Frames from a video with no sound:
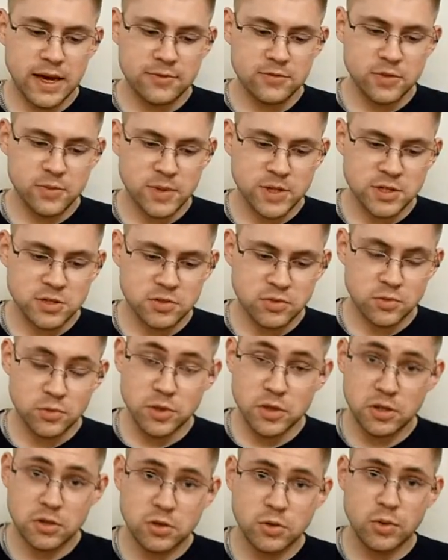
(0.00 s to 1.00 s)
I have to mention
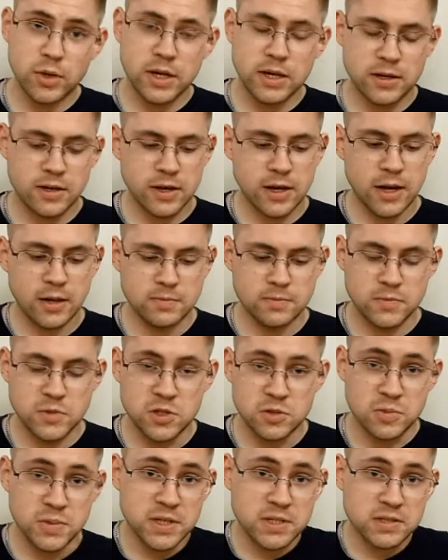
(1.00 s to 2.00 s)
real quick,
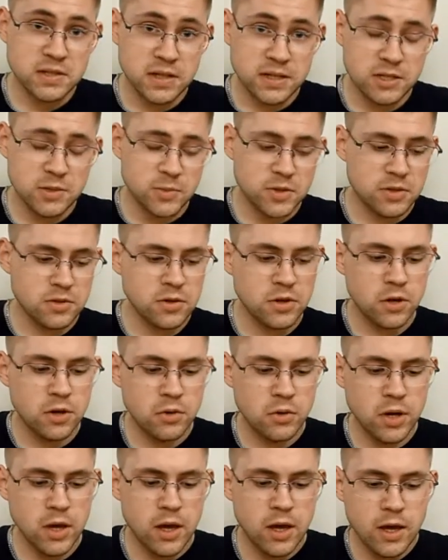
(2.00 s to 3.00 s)
just because I like to be
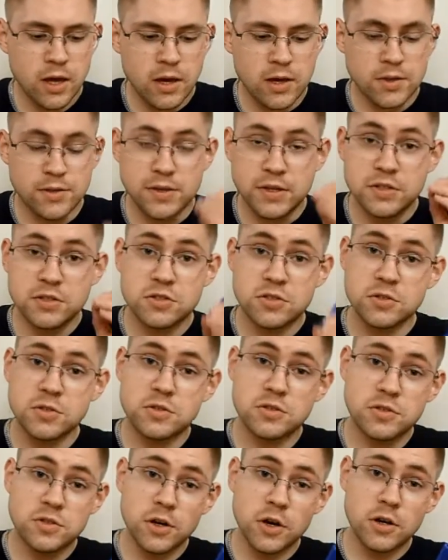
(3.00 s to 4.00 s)
thorough, these
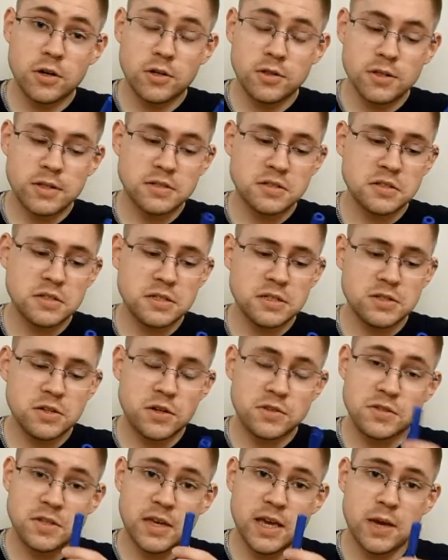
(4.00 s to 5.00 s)
Elite
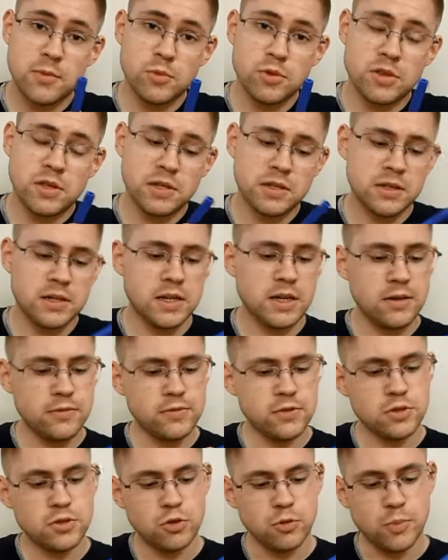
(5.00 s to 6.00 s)
darts that came with the Elite
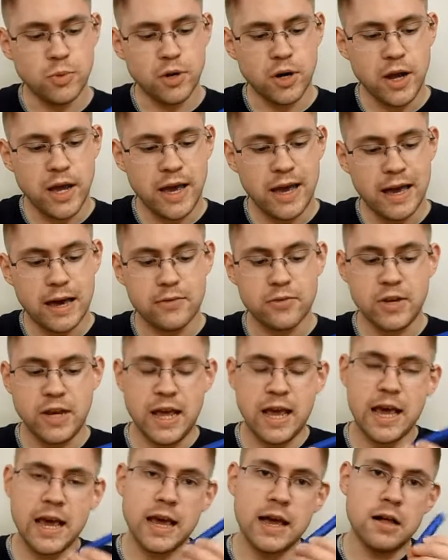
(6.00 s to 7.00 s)
Alpha Trooper have
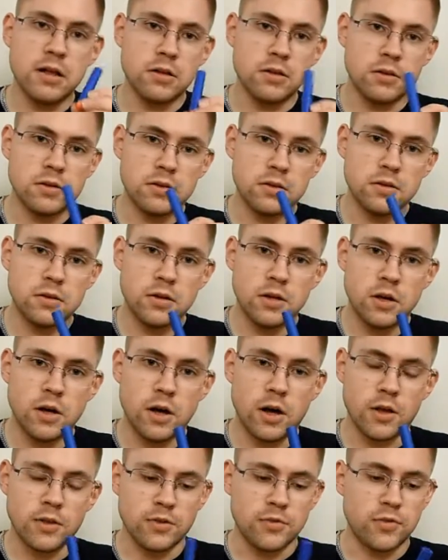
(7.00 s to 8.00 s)
an L
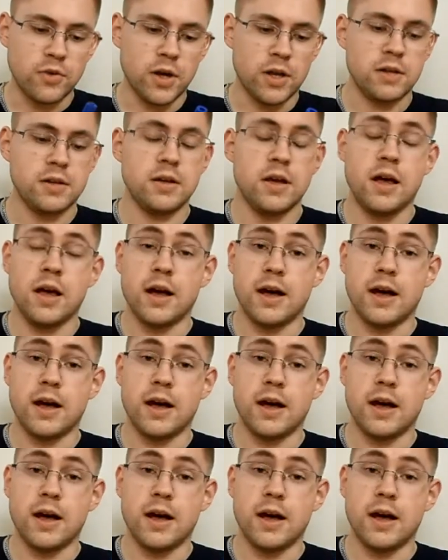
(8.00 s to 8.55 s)
on the front.